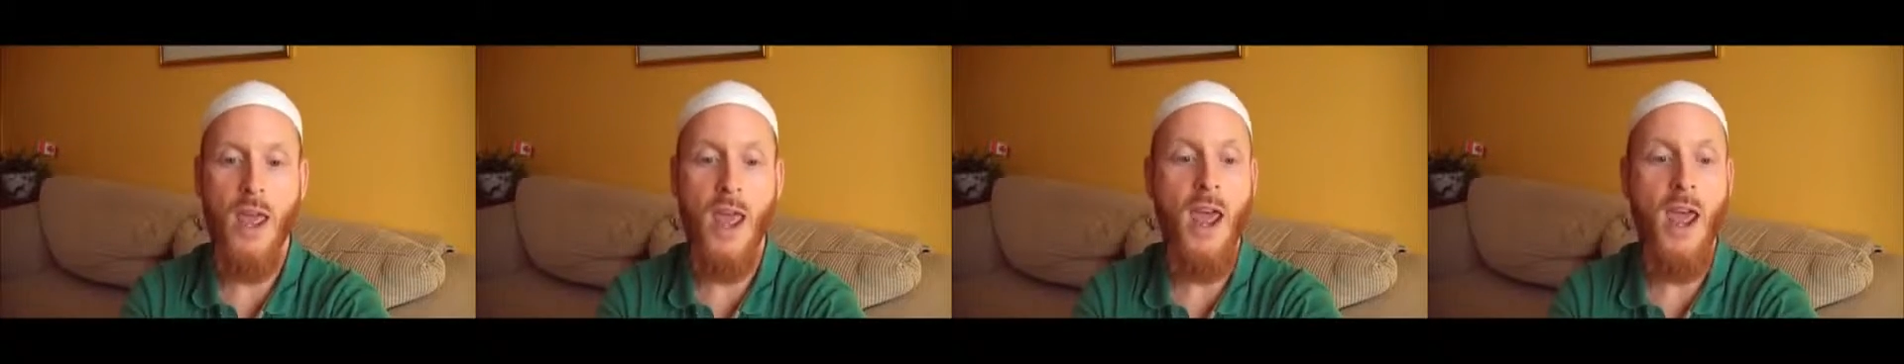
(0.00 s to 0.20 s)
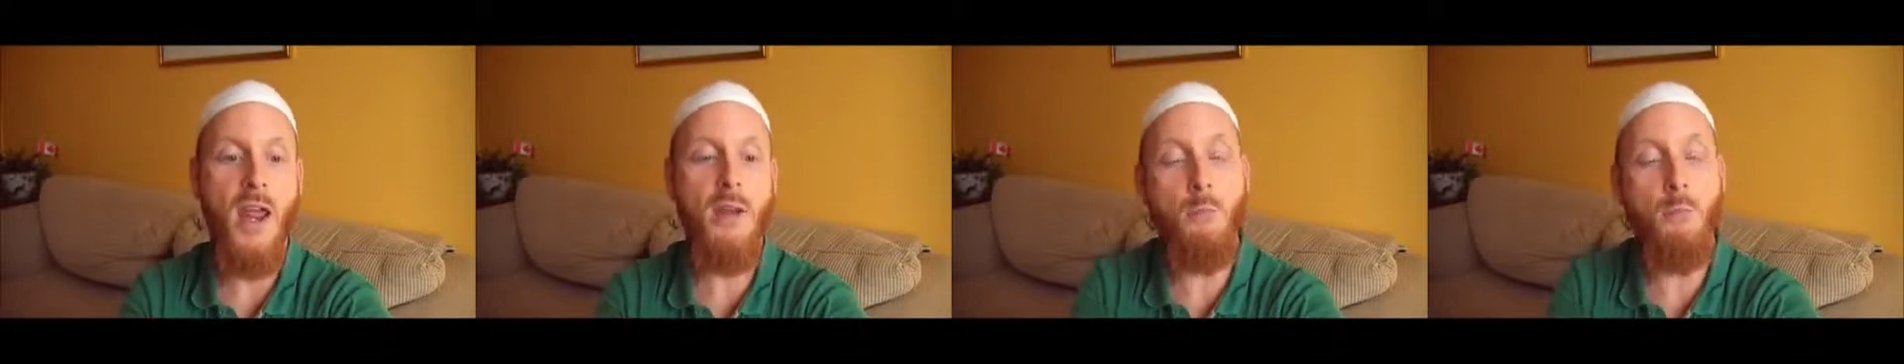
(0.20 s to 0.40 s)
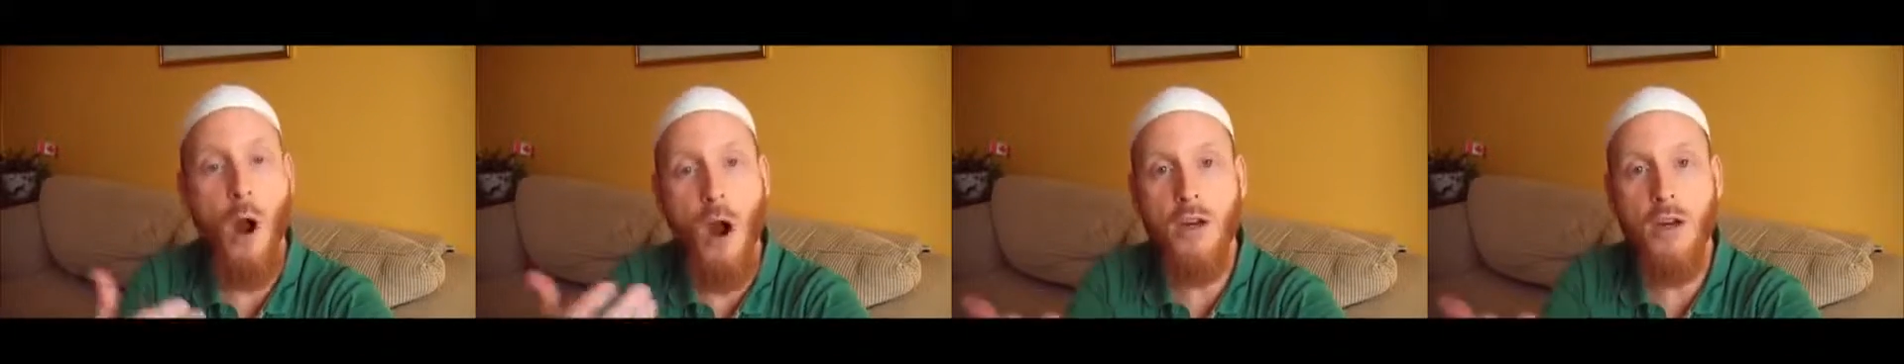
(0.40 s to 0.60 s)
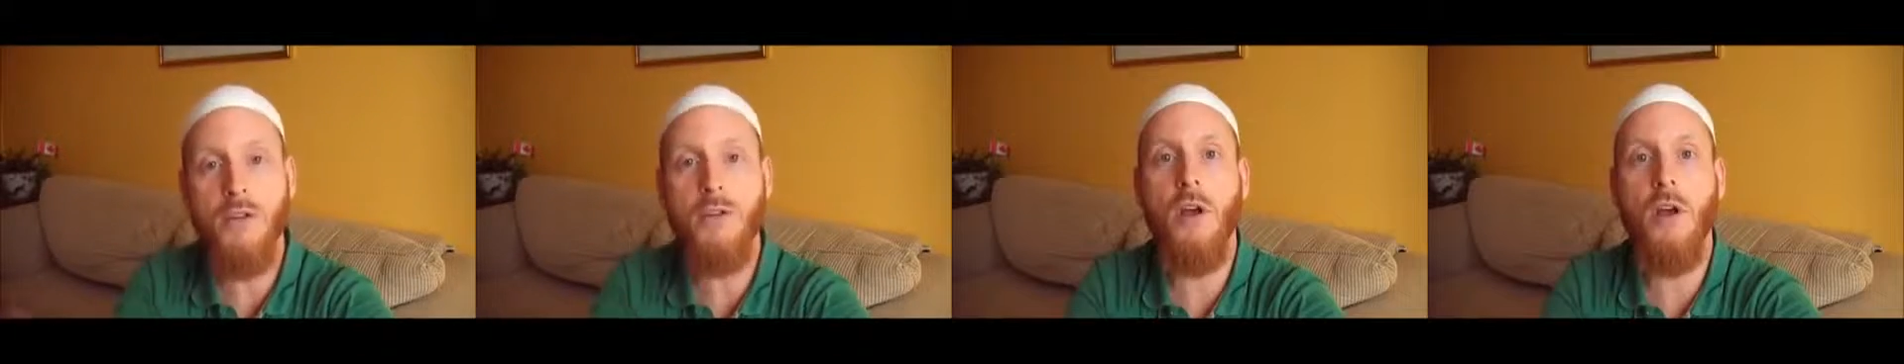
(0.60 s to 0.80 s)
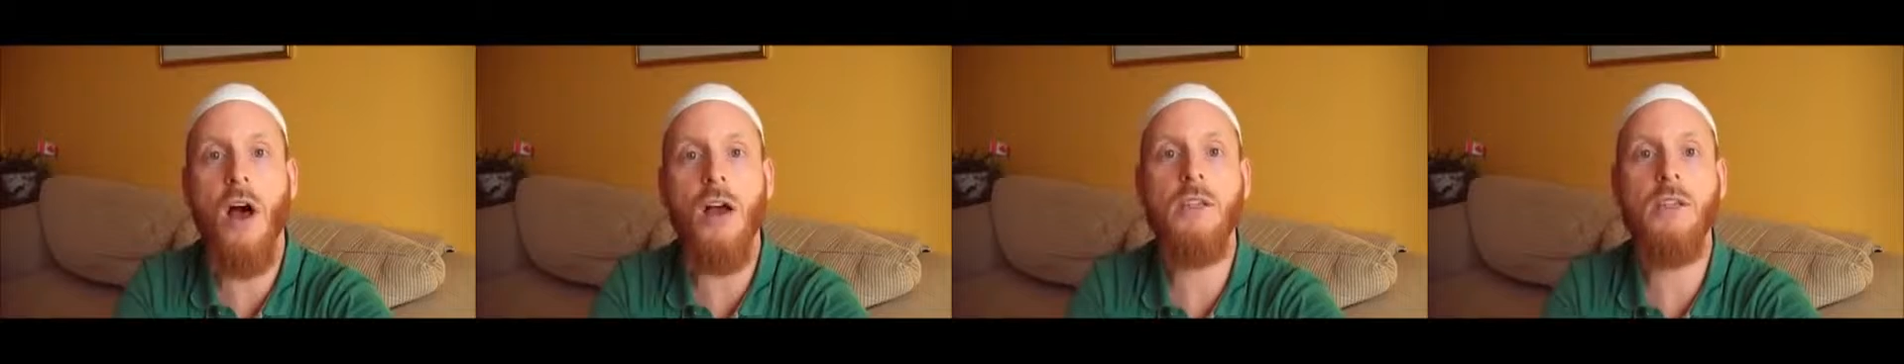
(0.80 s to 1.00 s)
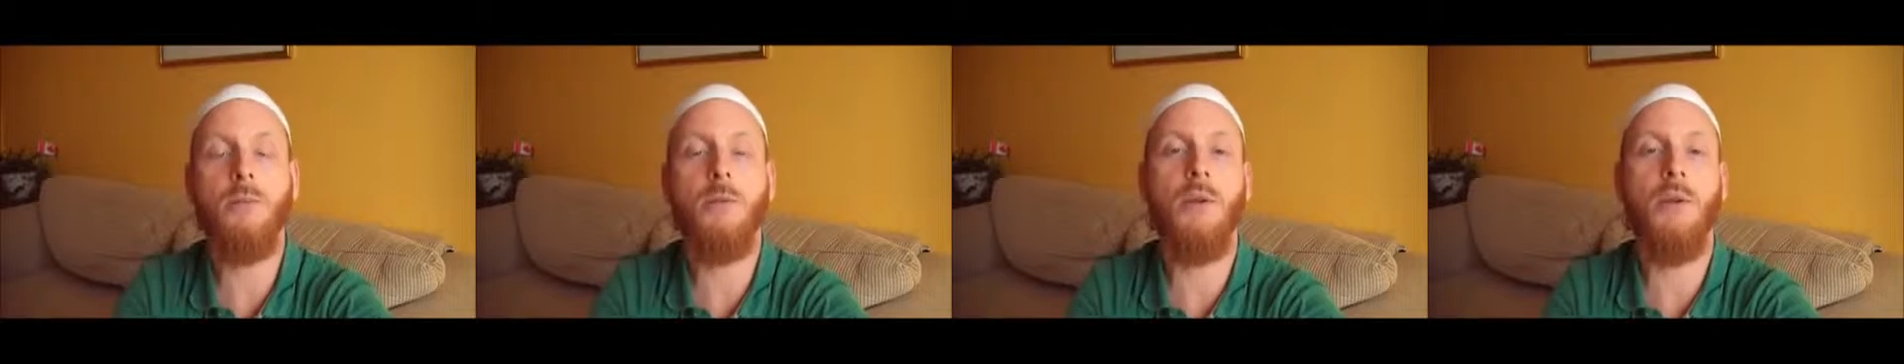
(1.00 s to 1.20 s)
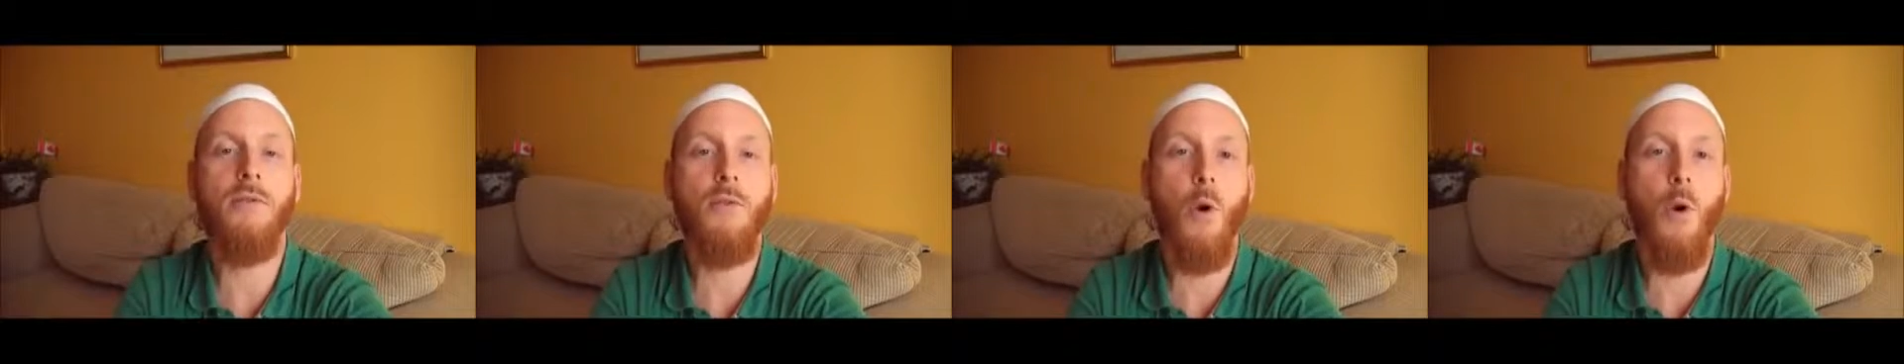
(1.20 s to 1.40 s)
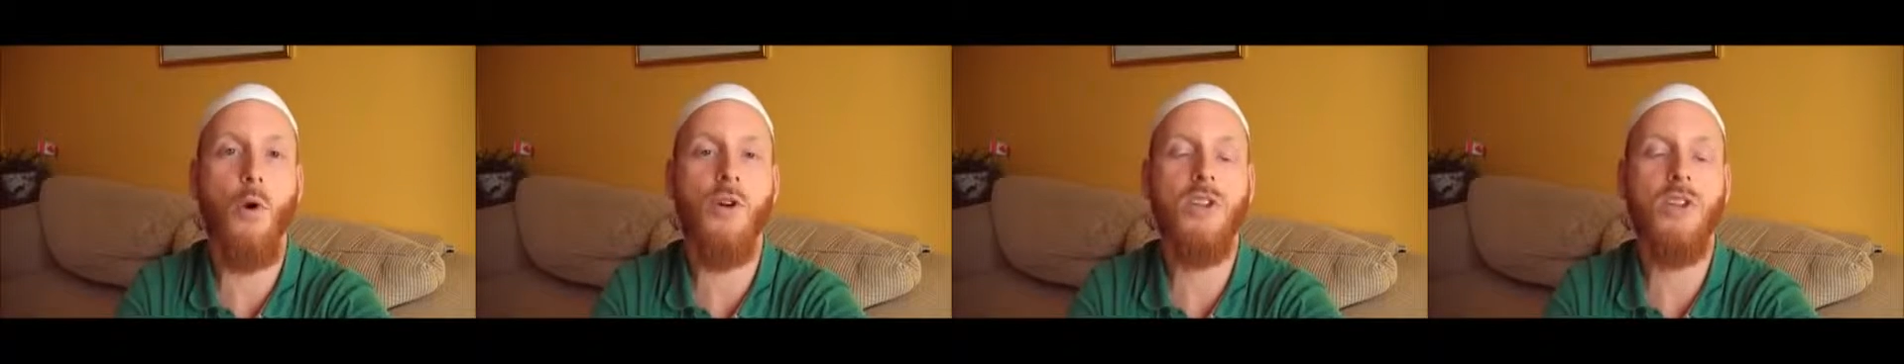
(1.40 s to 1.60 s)
and Mark's gospel,
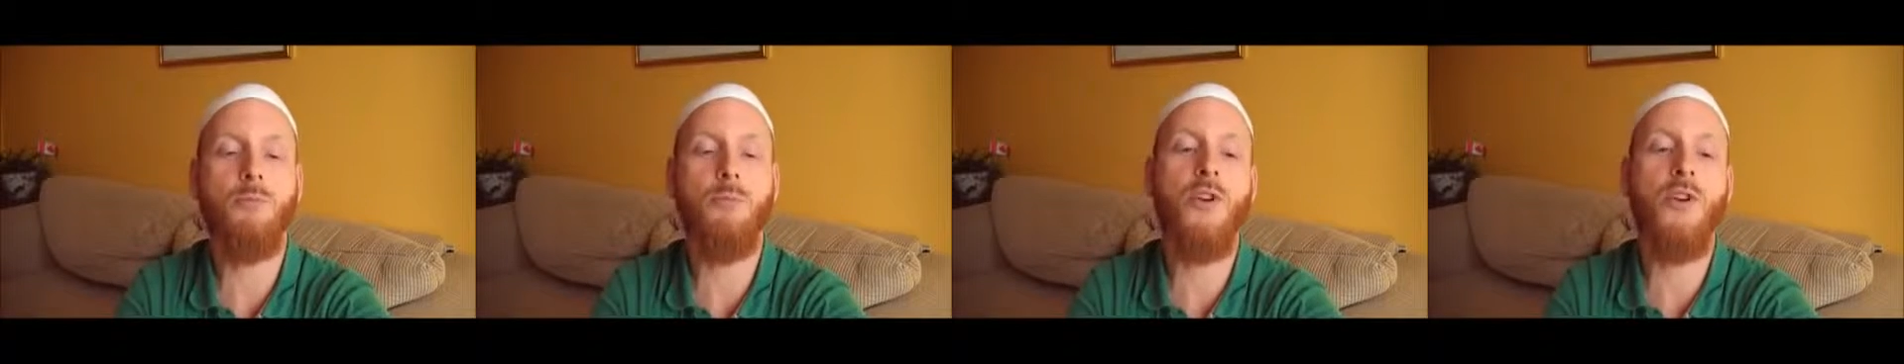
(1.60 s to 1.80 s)
of course,